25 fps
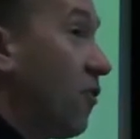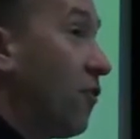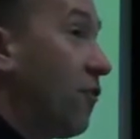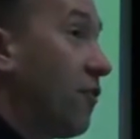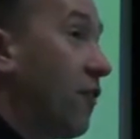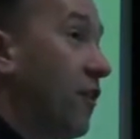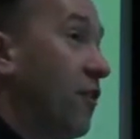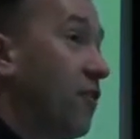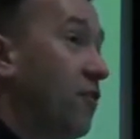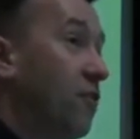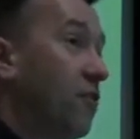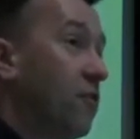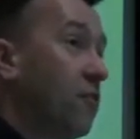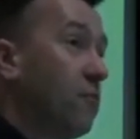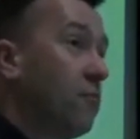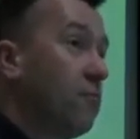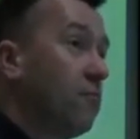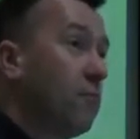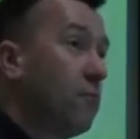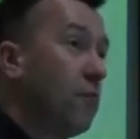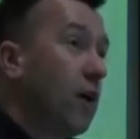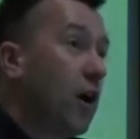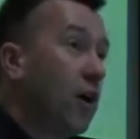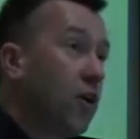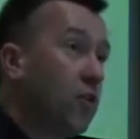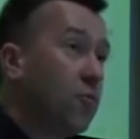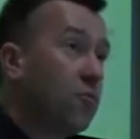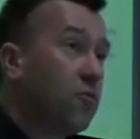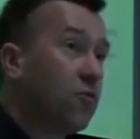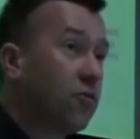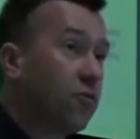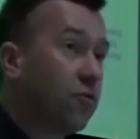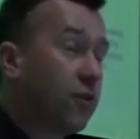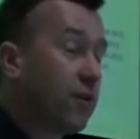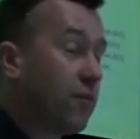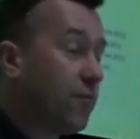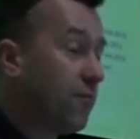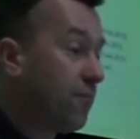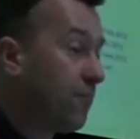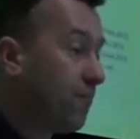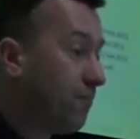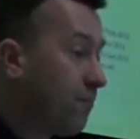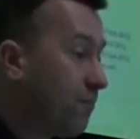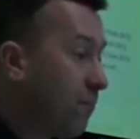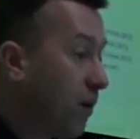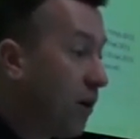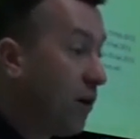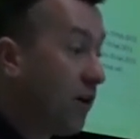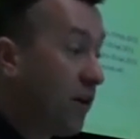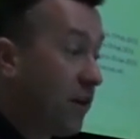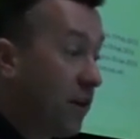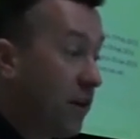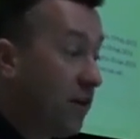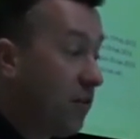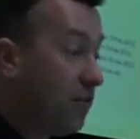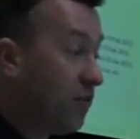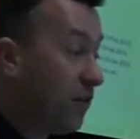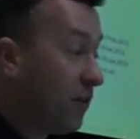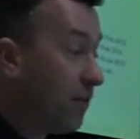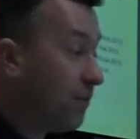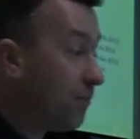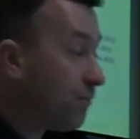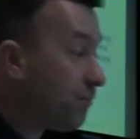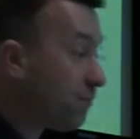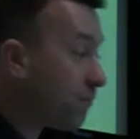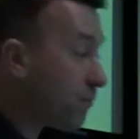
on this home screen per user.